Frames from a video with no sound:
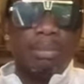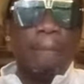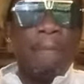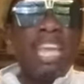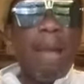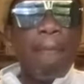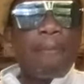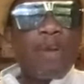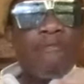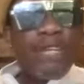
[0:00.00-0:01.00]
Be a
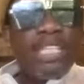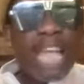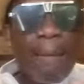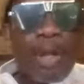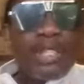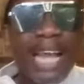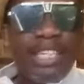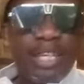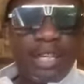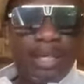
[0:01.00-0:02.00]
profitable side
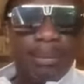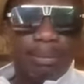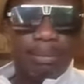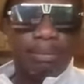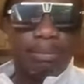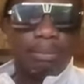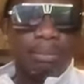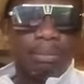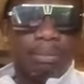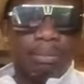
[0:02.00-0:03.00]
chick.
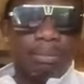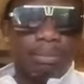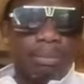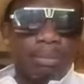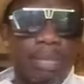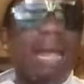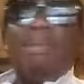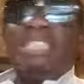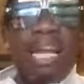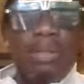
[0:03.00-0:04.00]
And let
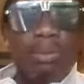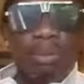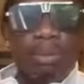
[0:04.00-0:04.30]
me tell you,